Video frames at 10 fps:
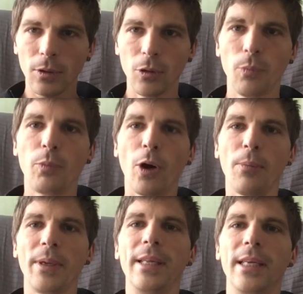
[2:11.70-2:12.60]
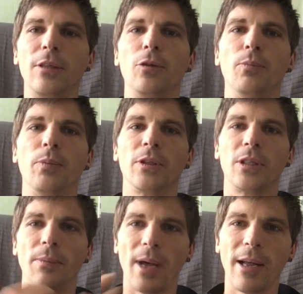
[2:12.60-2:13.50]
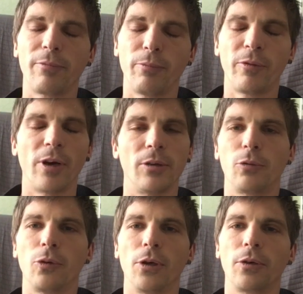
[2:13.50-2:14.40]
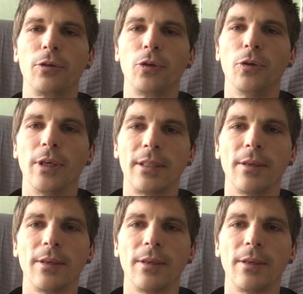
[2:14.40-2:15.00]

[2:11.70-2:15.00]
you probably need to put some upfront work to it.